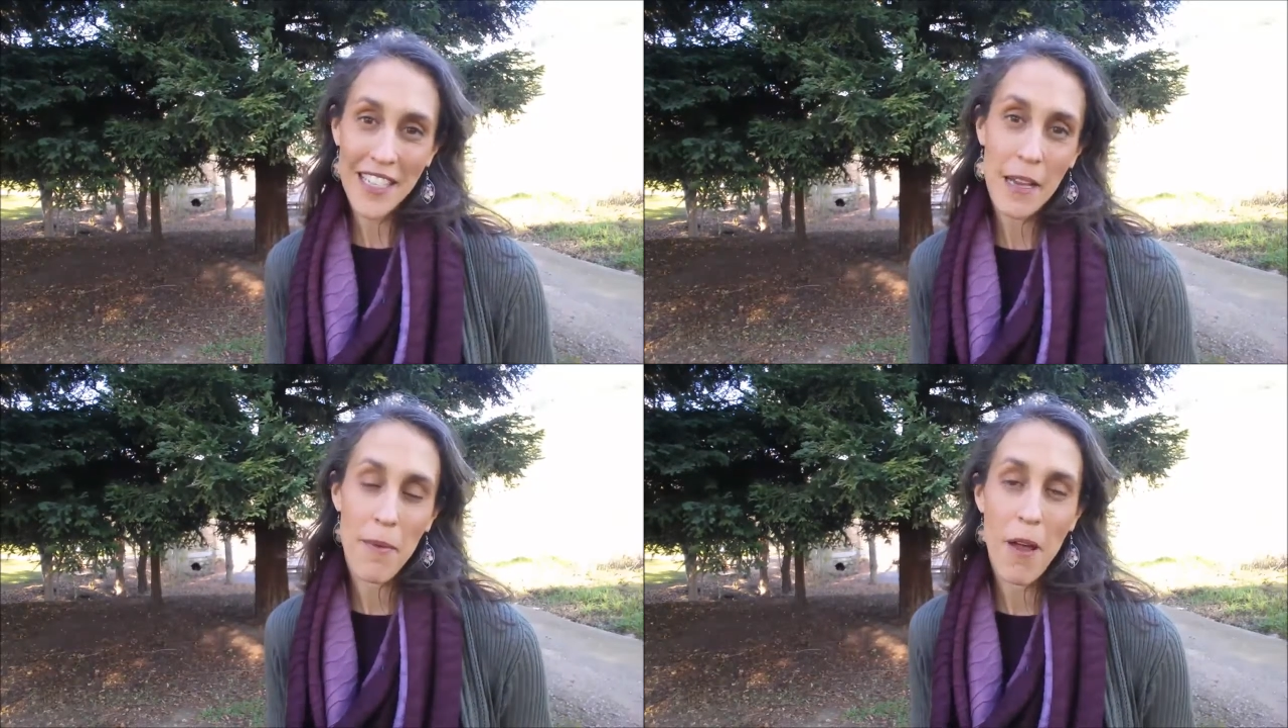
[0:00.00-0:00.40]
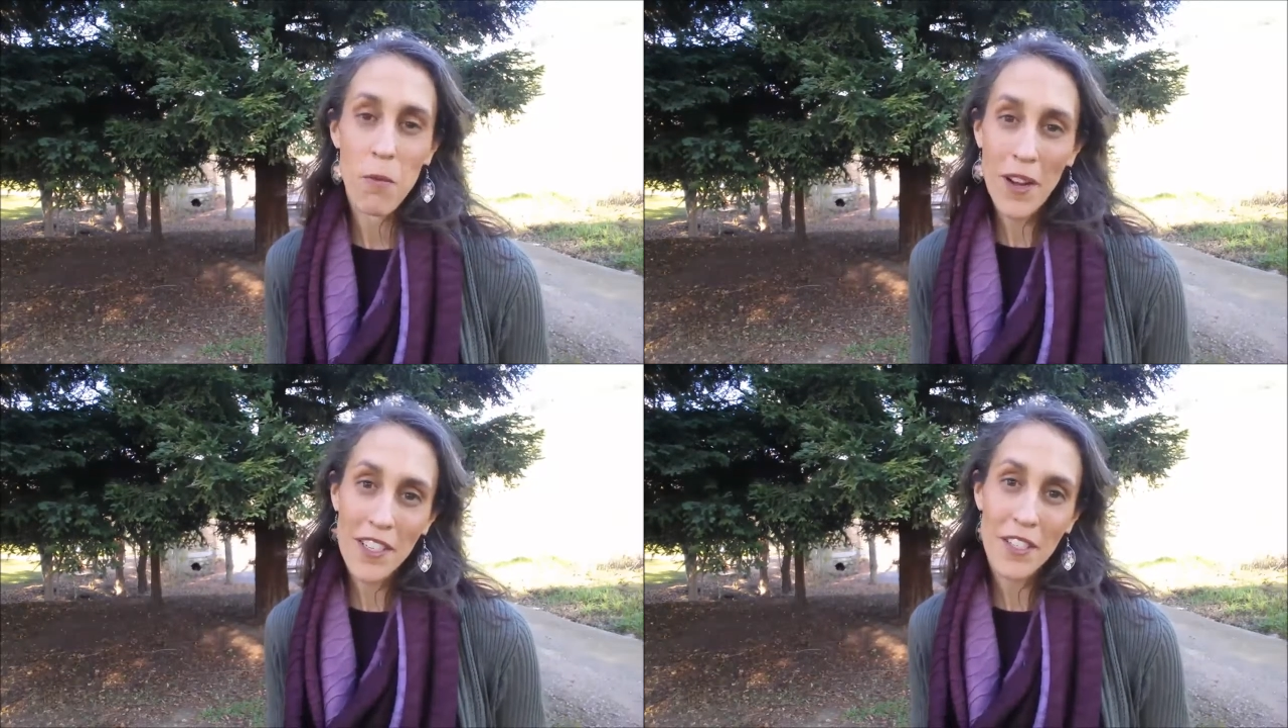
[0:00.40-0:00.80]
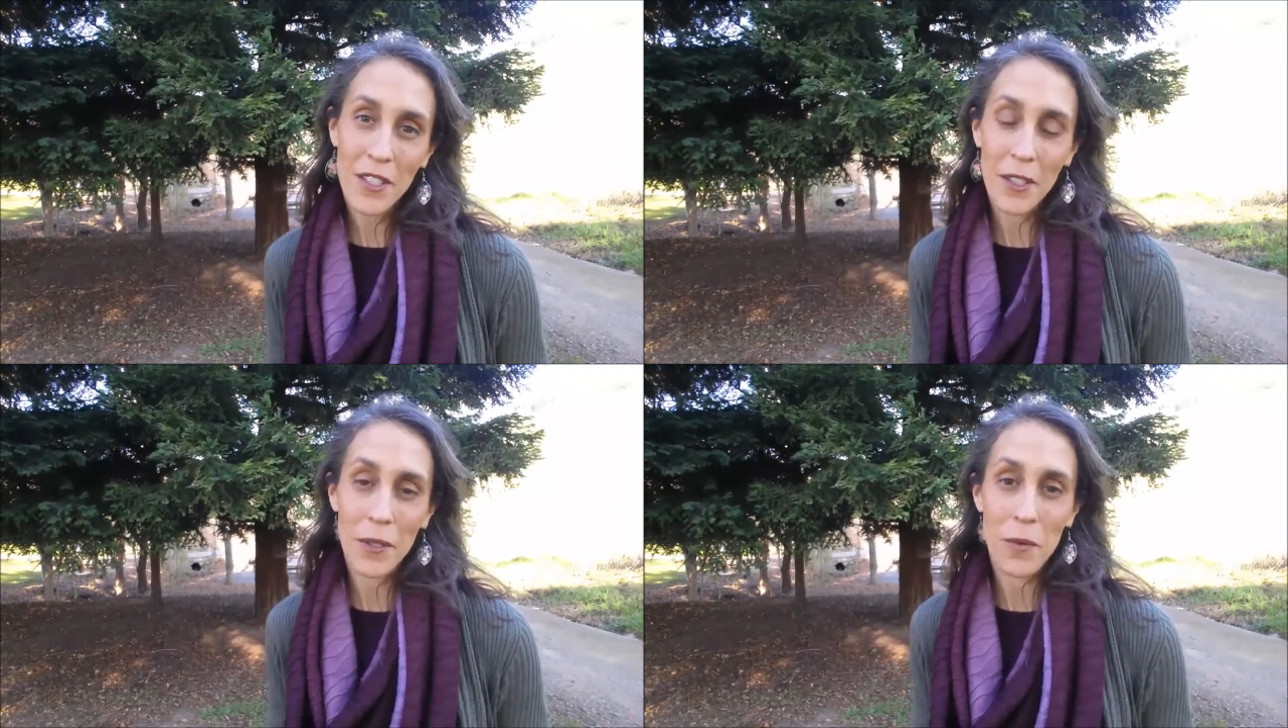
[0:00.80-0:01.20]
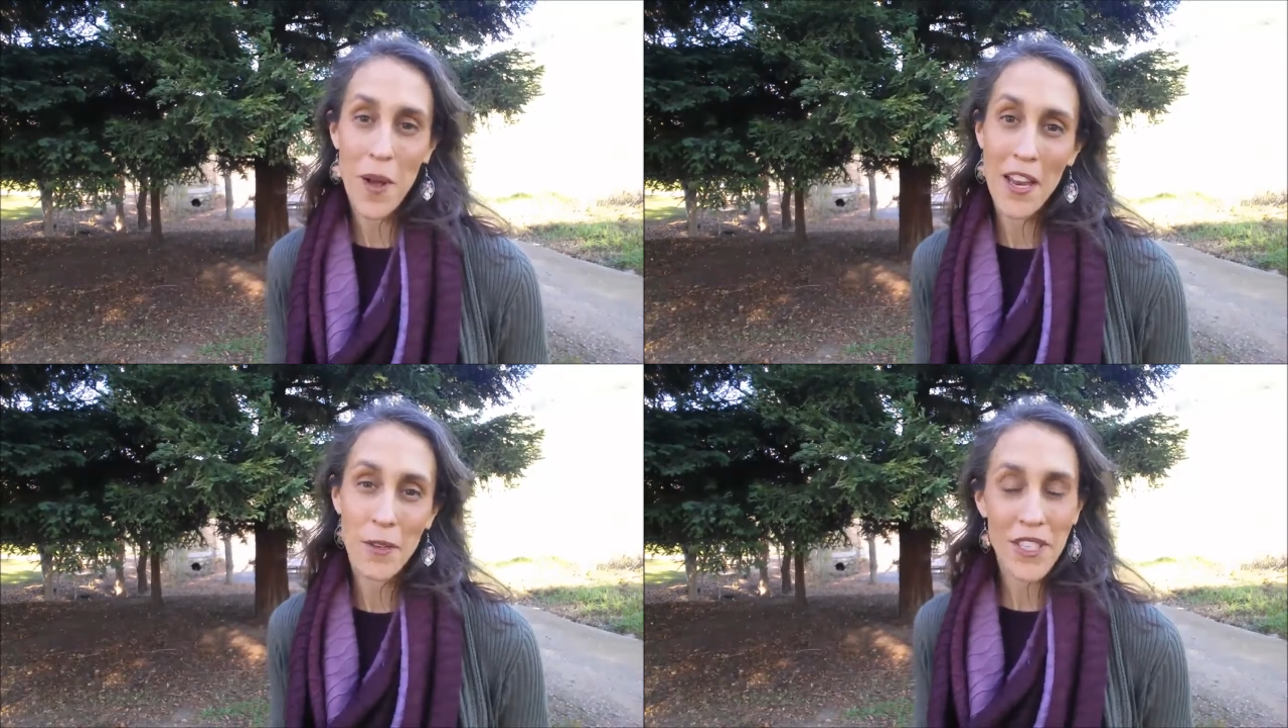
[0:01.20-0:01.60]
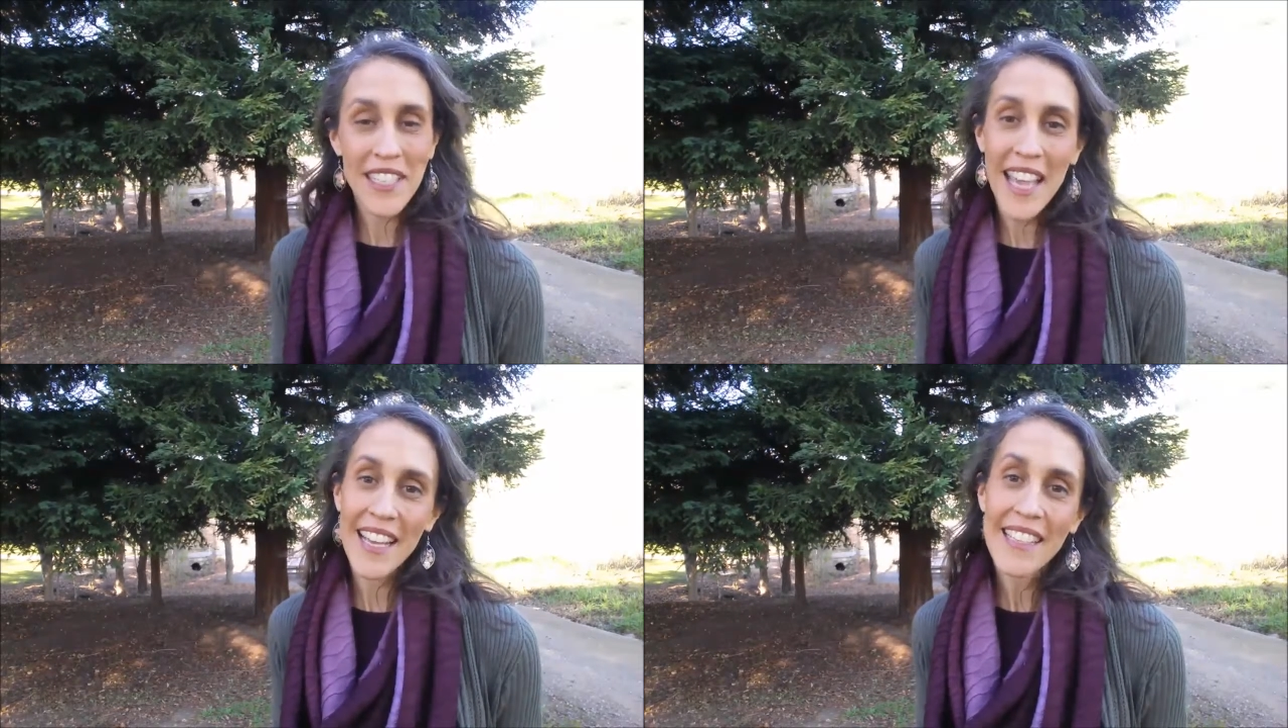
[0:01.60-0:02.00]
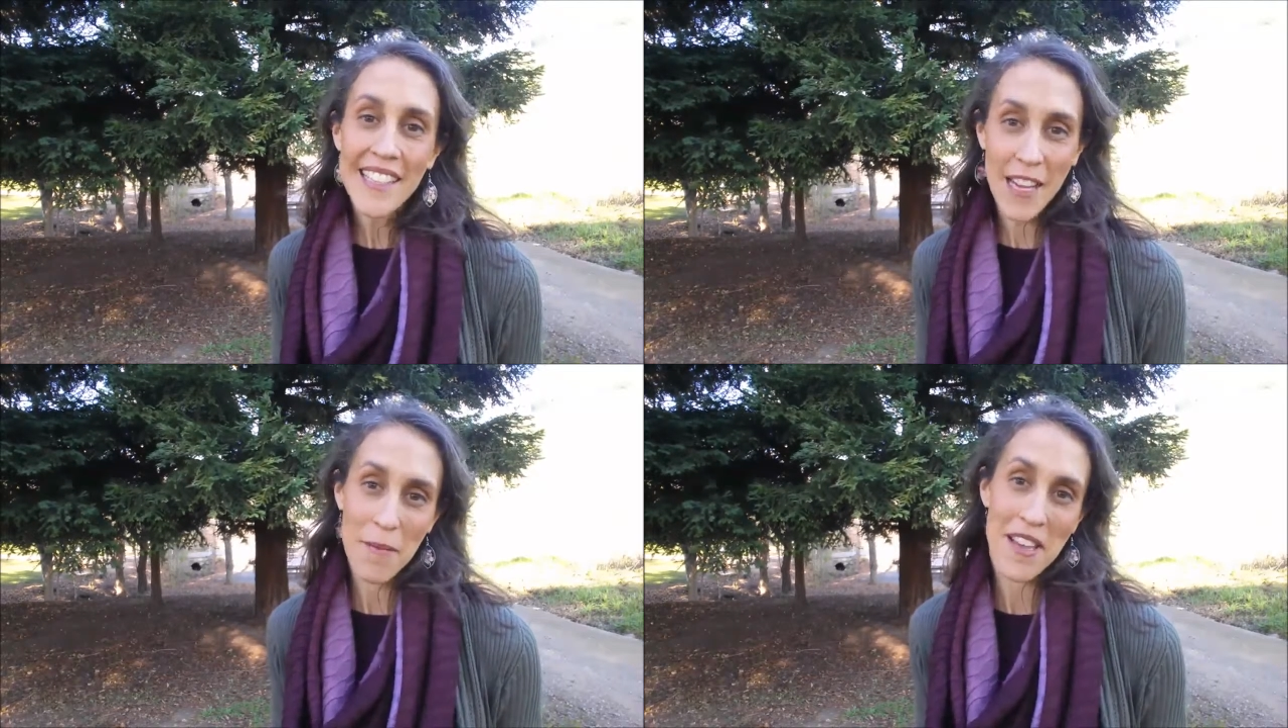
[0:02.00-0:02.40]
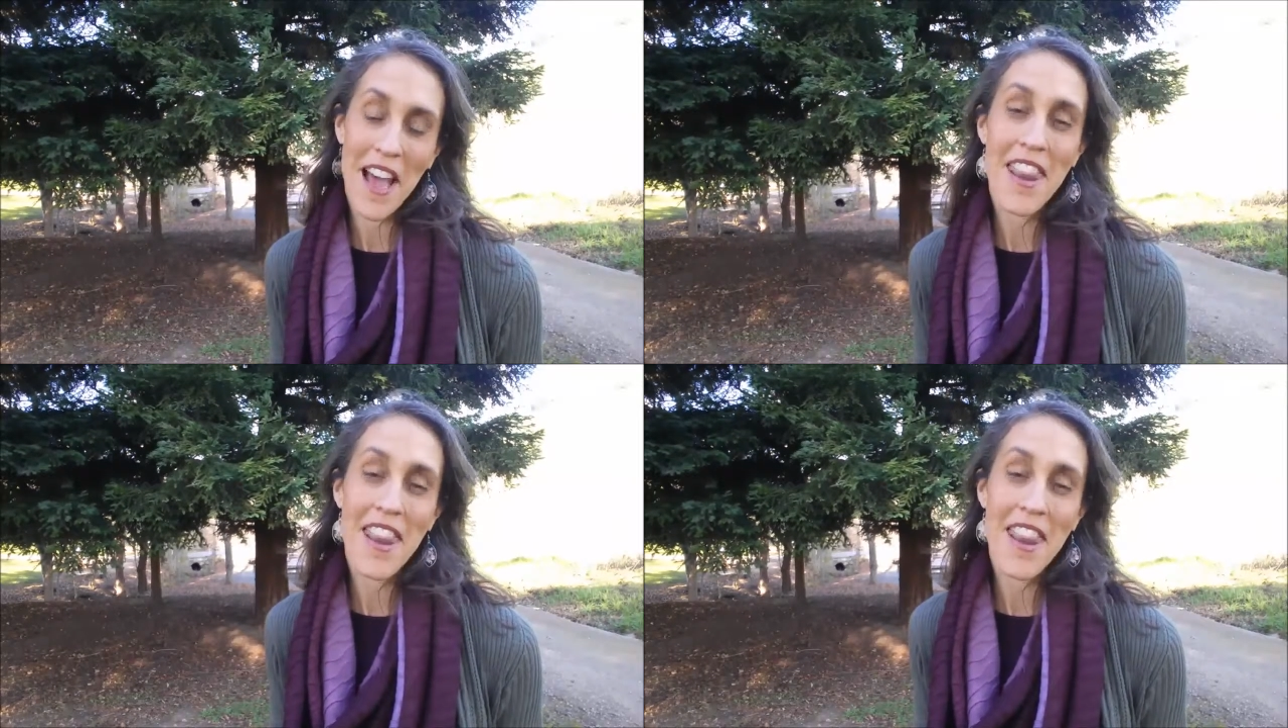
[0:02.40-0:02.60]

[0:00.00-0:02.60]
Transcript: tip on what to do when you just can't stomach